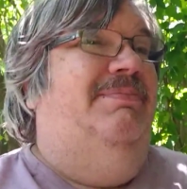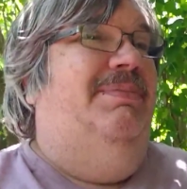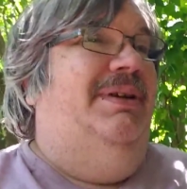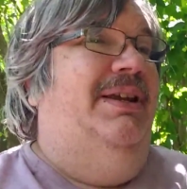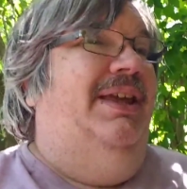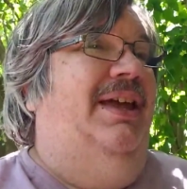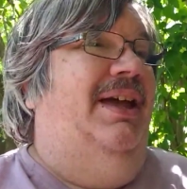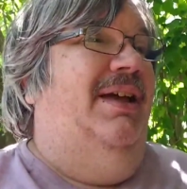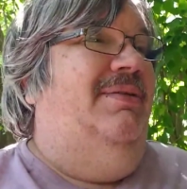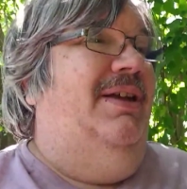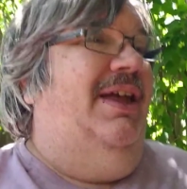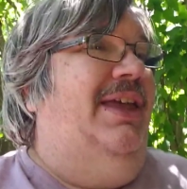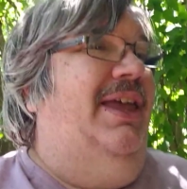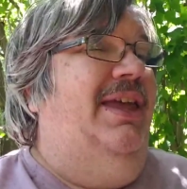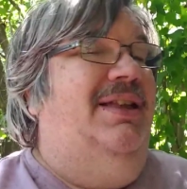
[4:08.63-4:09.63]
But yeah,
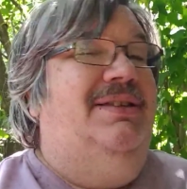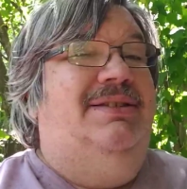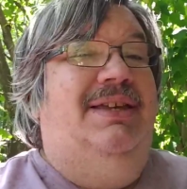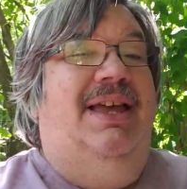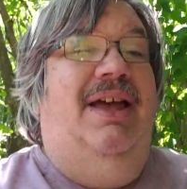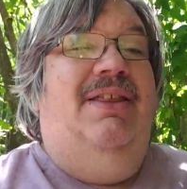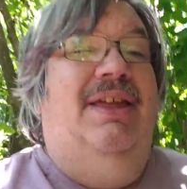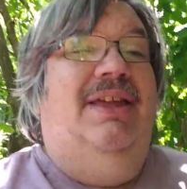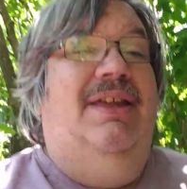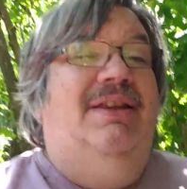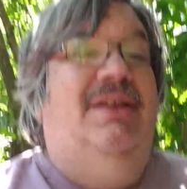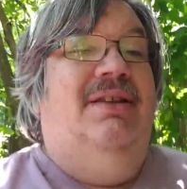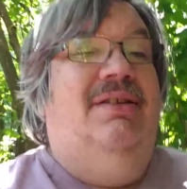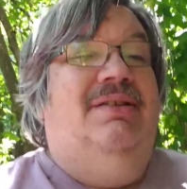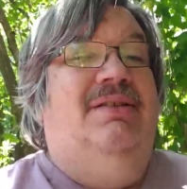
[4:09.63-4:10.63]
I can't see how they
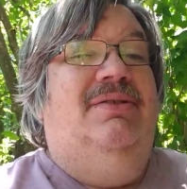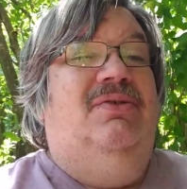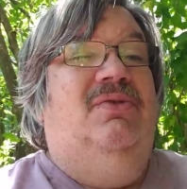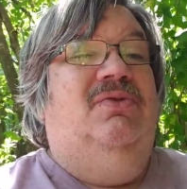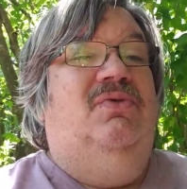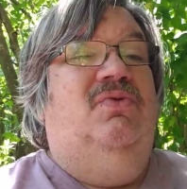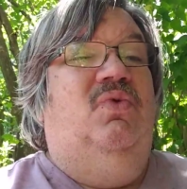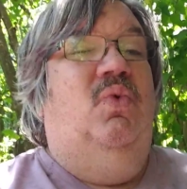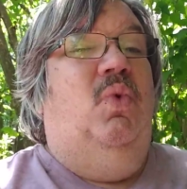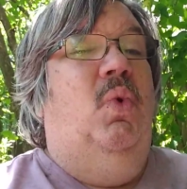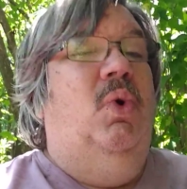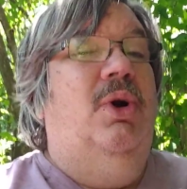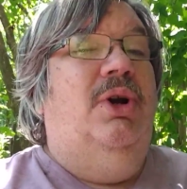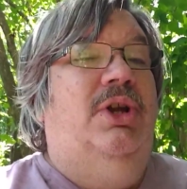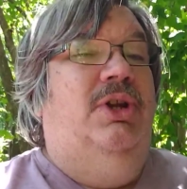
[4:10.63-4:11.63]
can
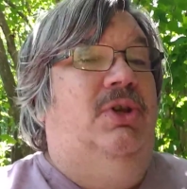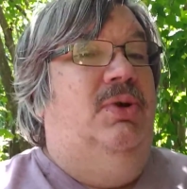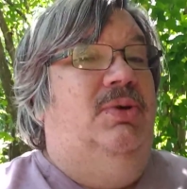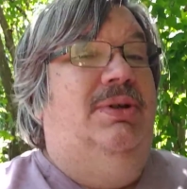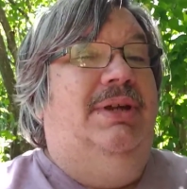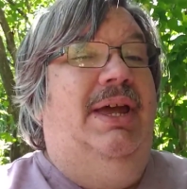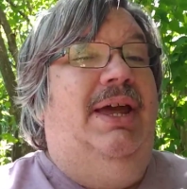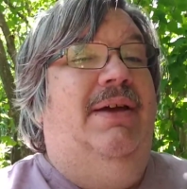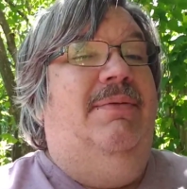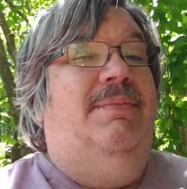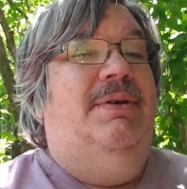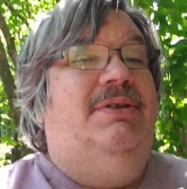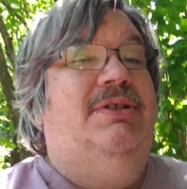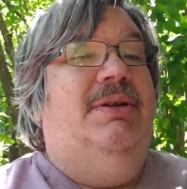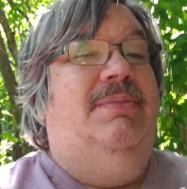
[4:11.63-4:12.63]
order you to have,
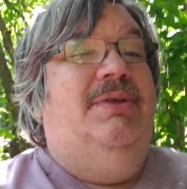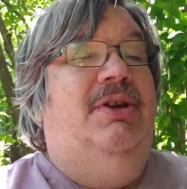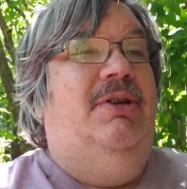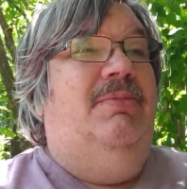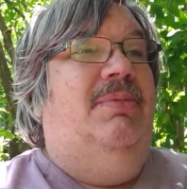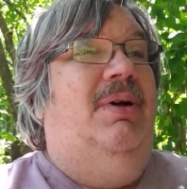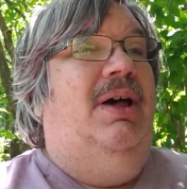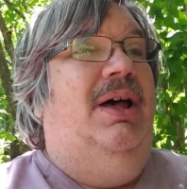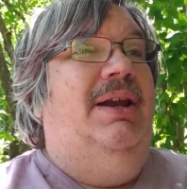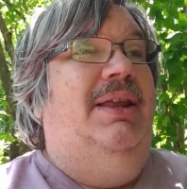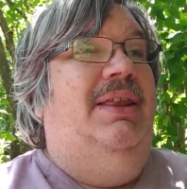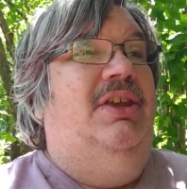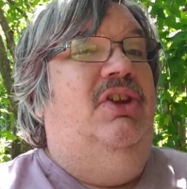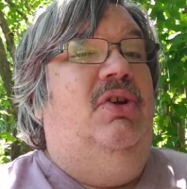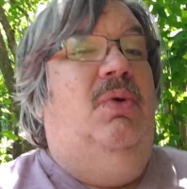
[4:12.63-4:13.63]
put something in your body
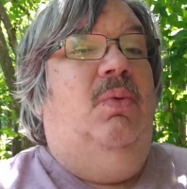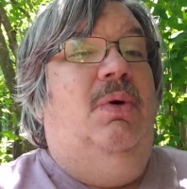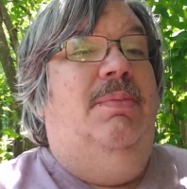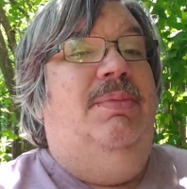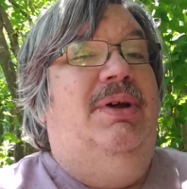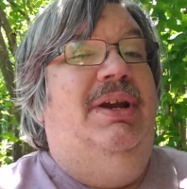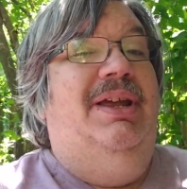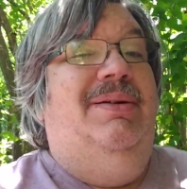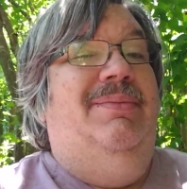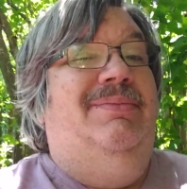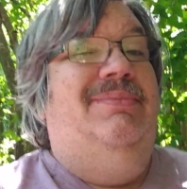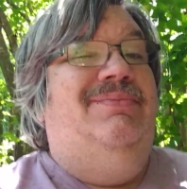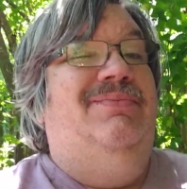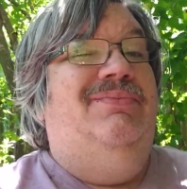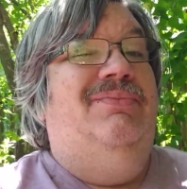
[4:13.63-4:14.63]
that you don't want put in.
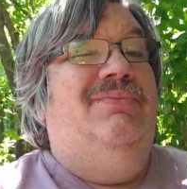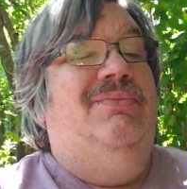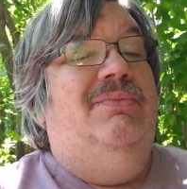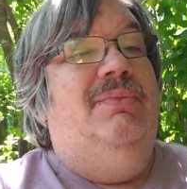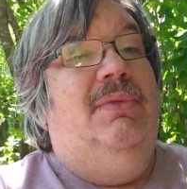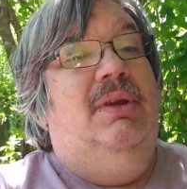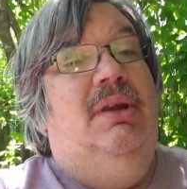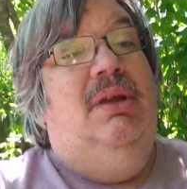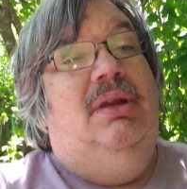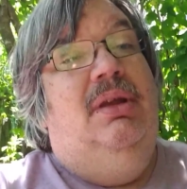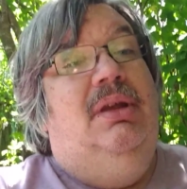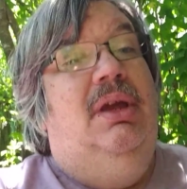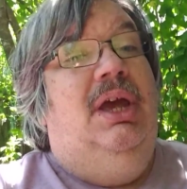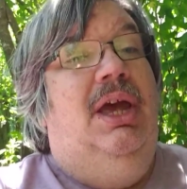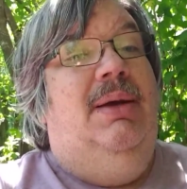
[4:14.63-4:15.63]

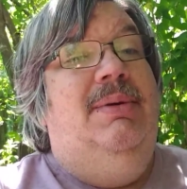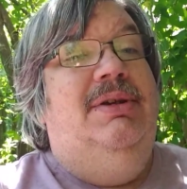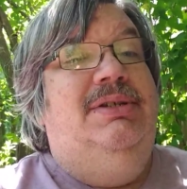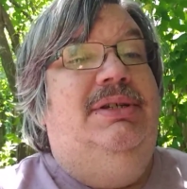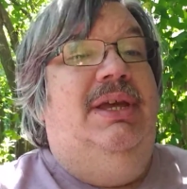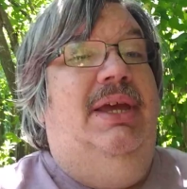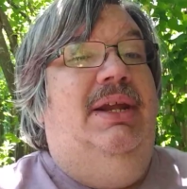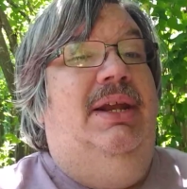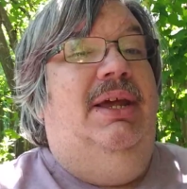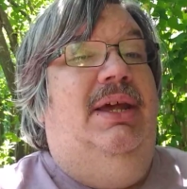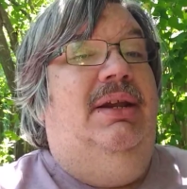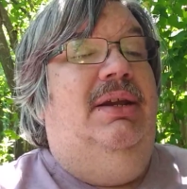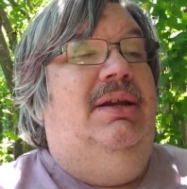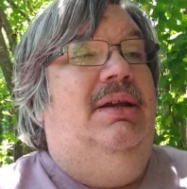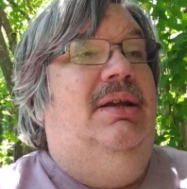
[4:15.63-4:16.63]
I'm just saying that.